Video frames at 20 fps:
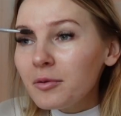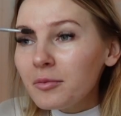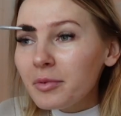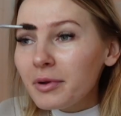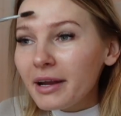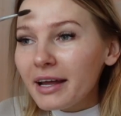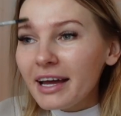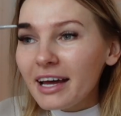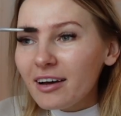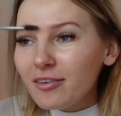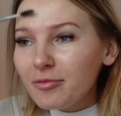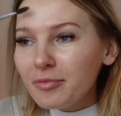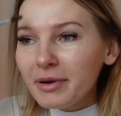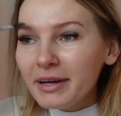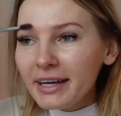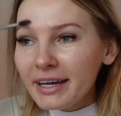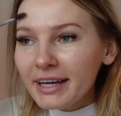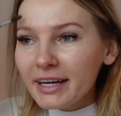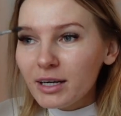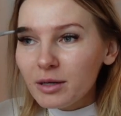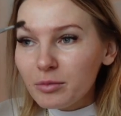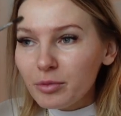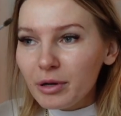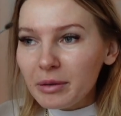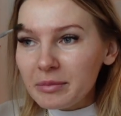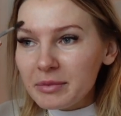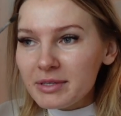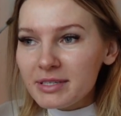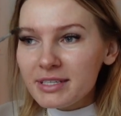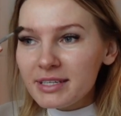But I have my hair
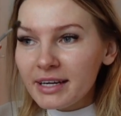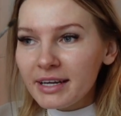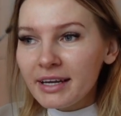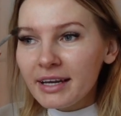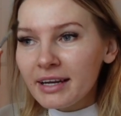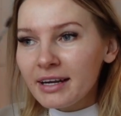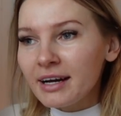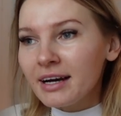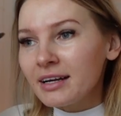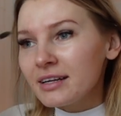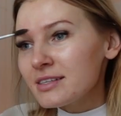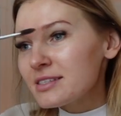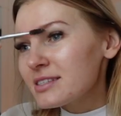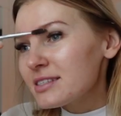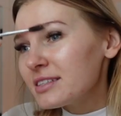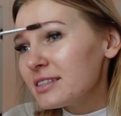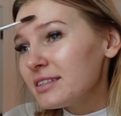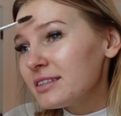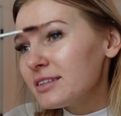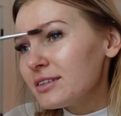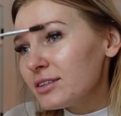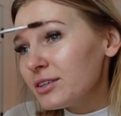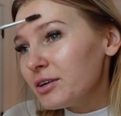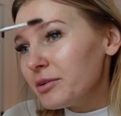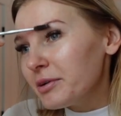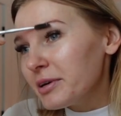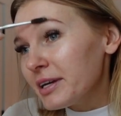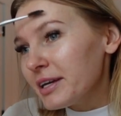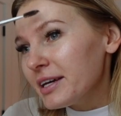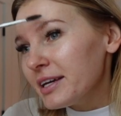appointment today, and honestly,
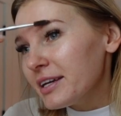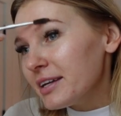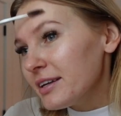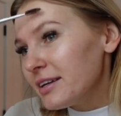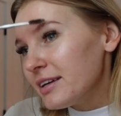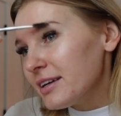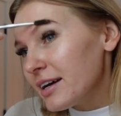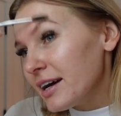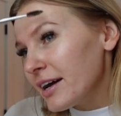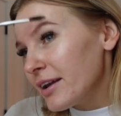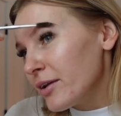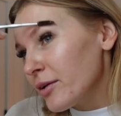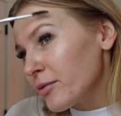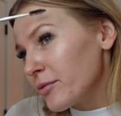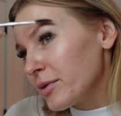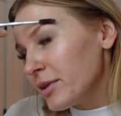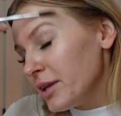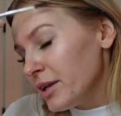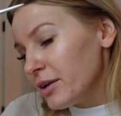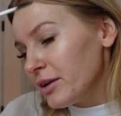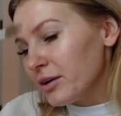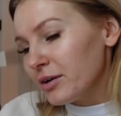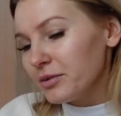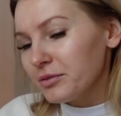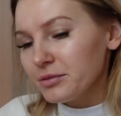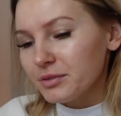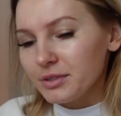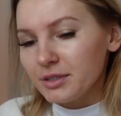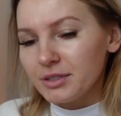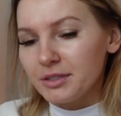going in, I don't really
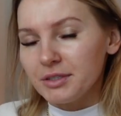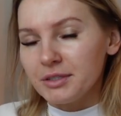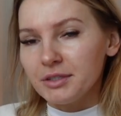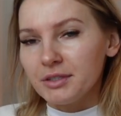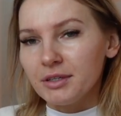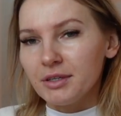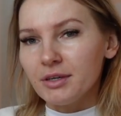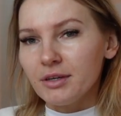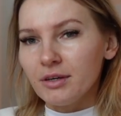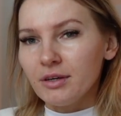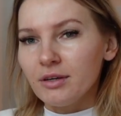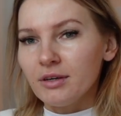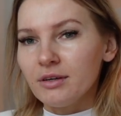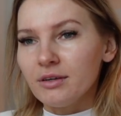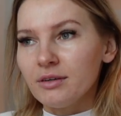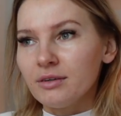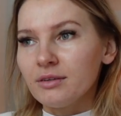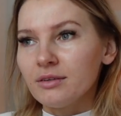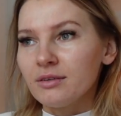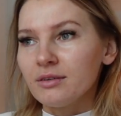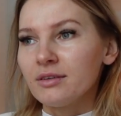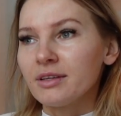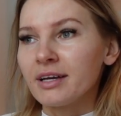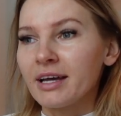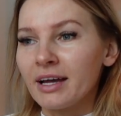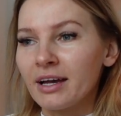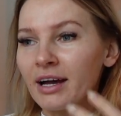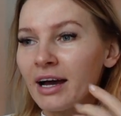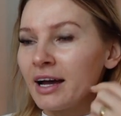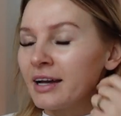know. Like,
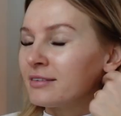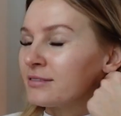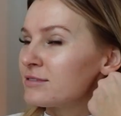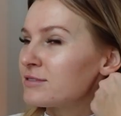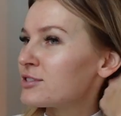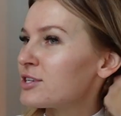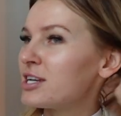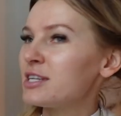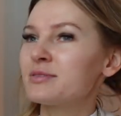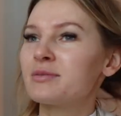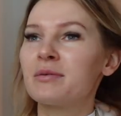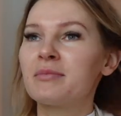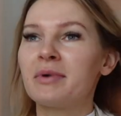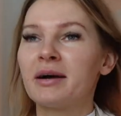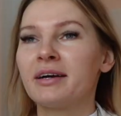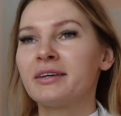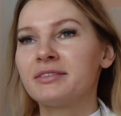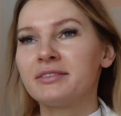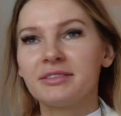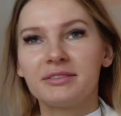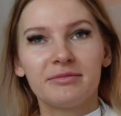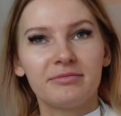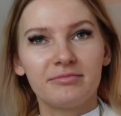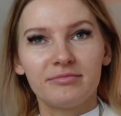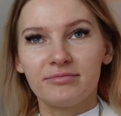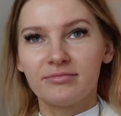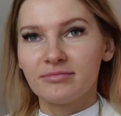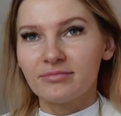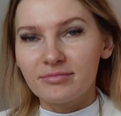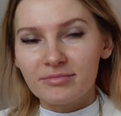I, I changed my mind
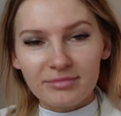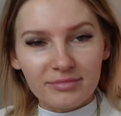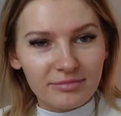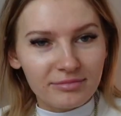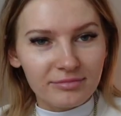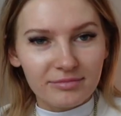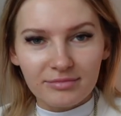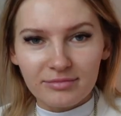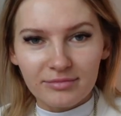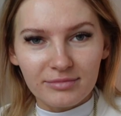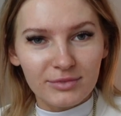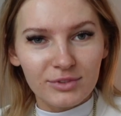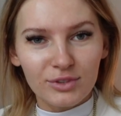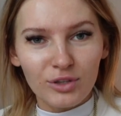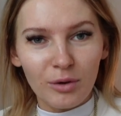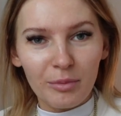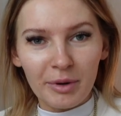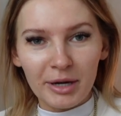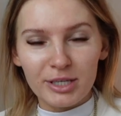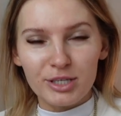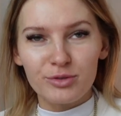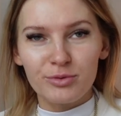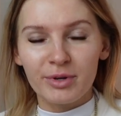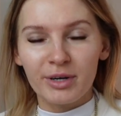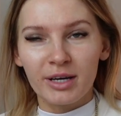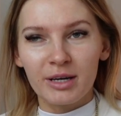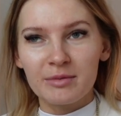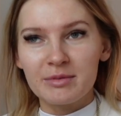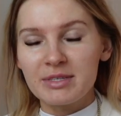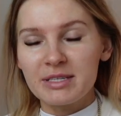so much when
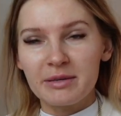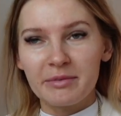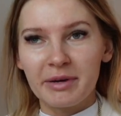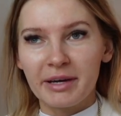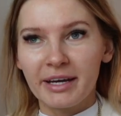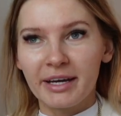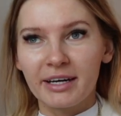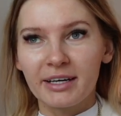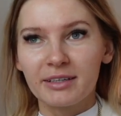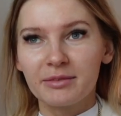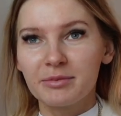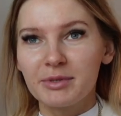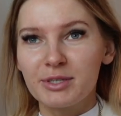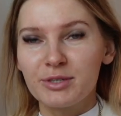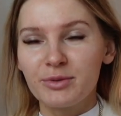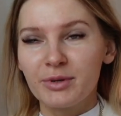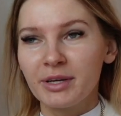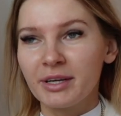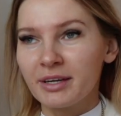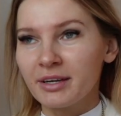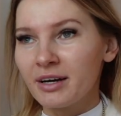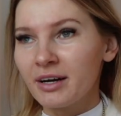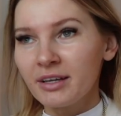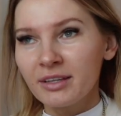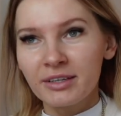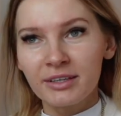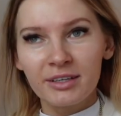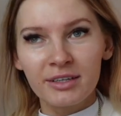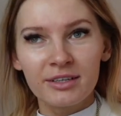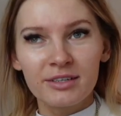it comes to my hair, between
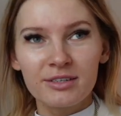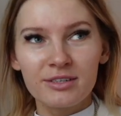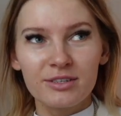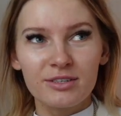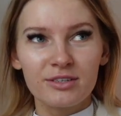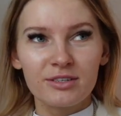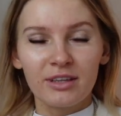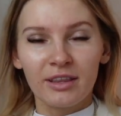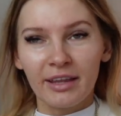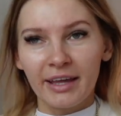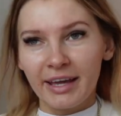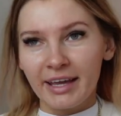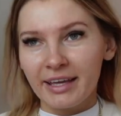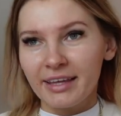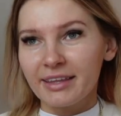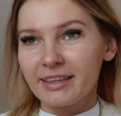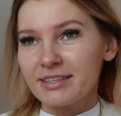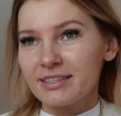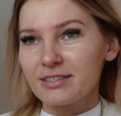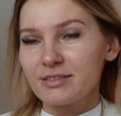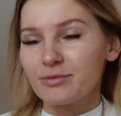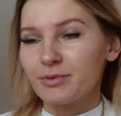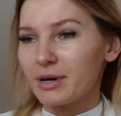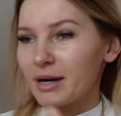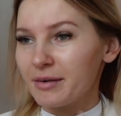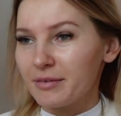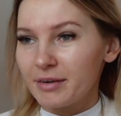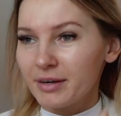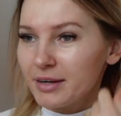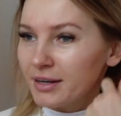colors, lengths,
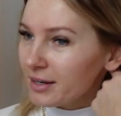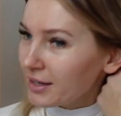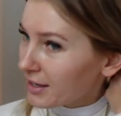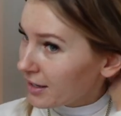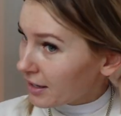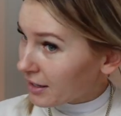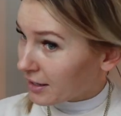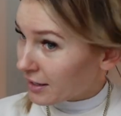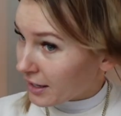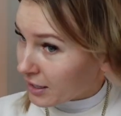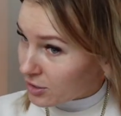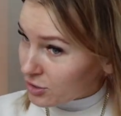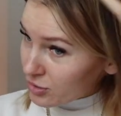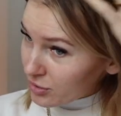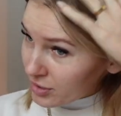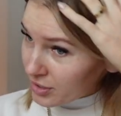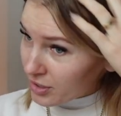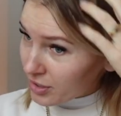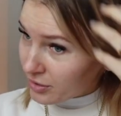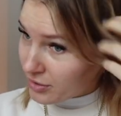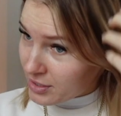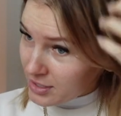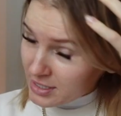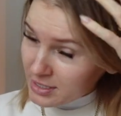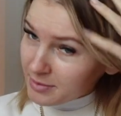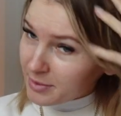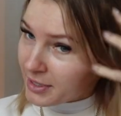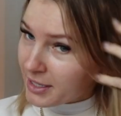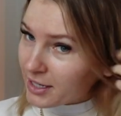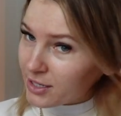whatever. Naturally, though, this
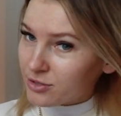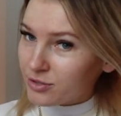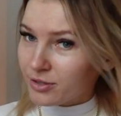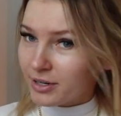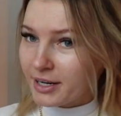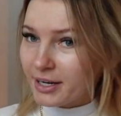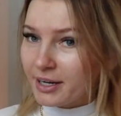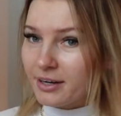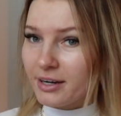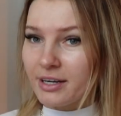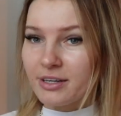is my natural hair.